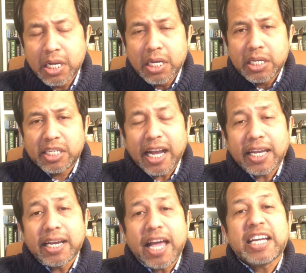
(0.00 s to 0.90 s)

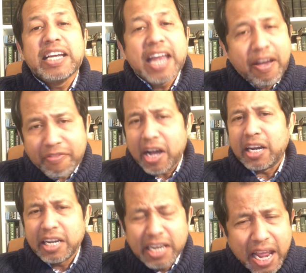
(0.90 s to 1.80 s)
Zakir Naik
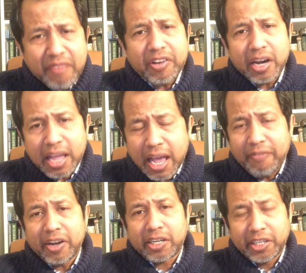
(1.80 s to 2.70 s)
never, never,
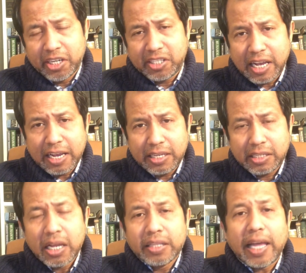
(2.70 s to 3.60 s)
ever
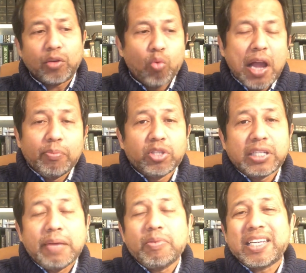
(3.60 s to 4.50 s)
criticized that one
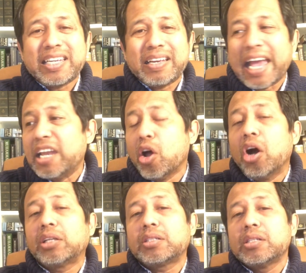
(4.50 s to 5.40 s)
Muslim
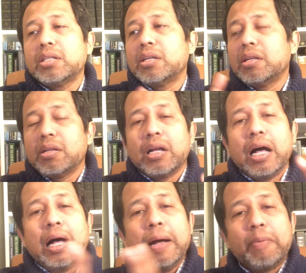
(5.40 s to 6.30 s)
cannot
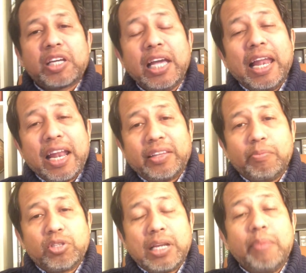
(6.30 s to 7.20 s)
kill another
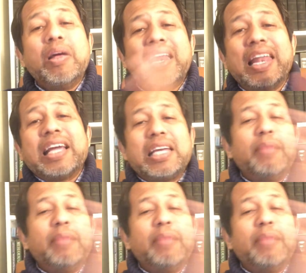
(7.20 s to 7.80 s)
Muslim like